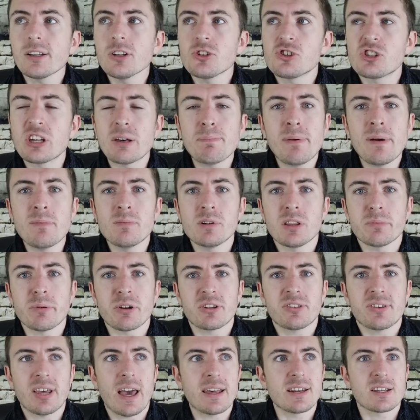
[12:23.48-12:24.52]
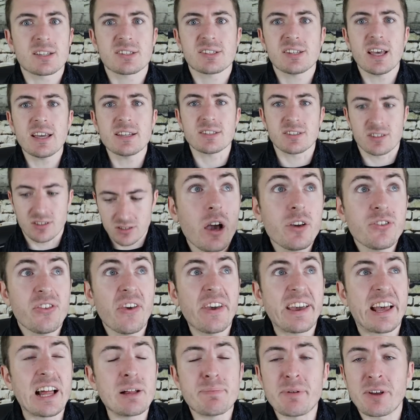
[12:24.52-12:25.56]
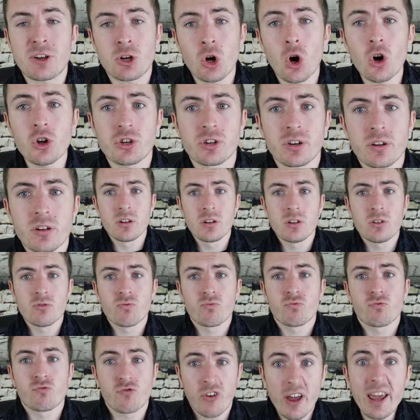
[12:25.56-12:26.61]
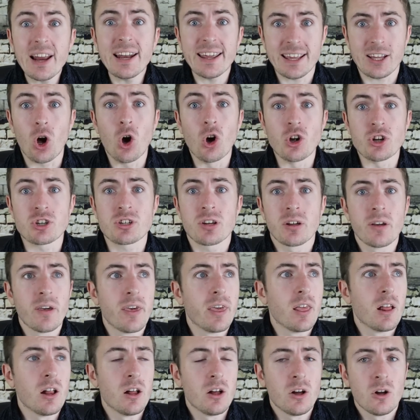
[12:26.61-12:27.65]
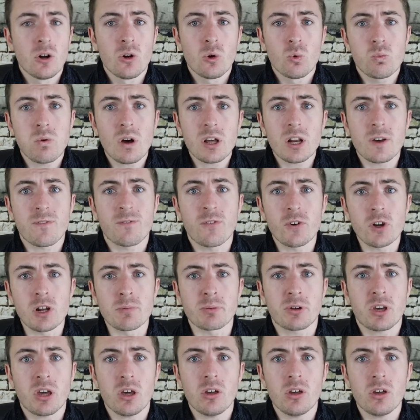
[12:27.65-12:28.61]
can chip in with about 10 assists. I think he'll be good. Really good. What a Fulham